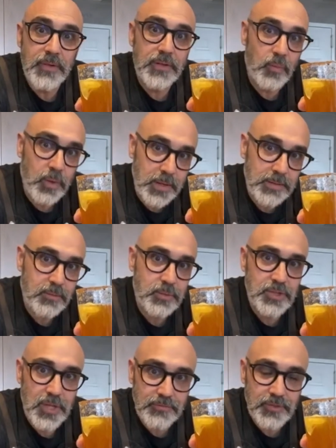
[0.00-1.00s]
and the one I did with
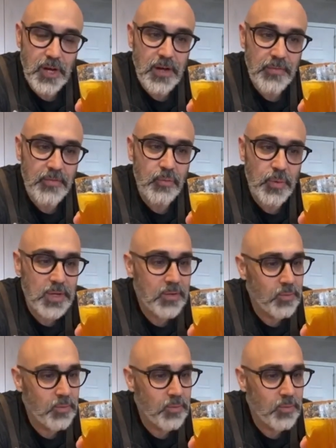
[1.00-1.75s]
Chef John this week.